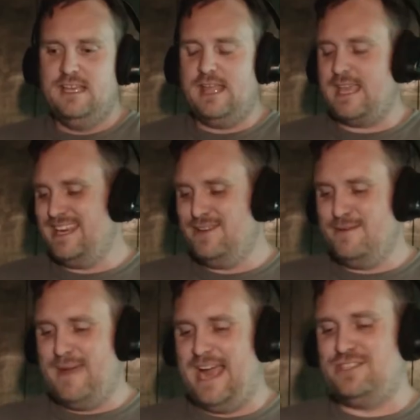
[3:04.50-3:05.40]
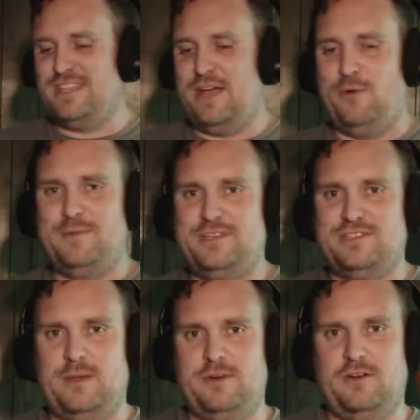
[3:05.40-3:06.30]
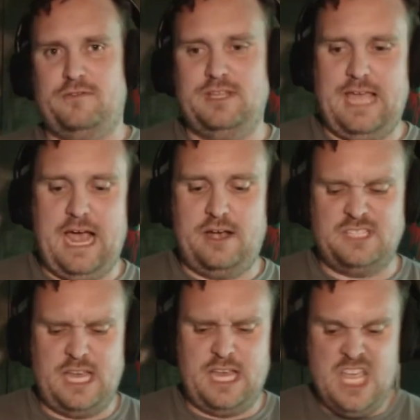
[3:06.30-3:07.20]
Like, can you imagine that woman just coming over to the house like,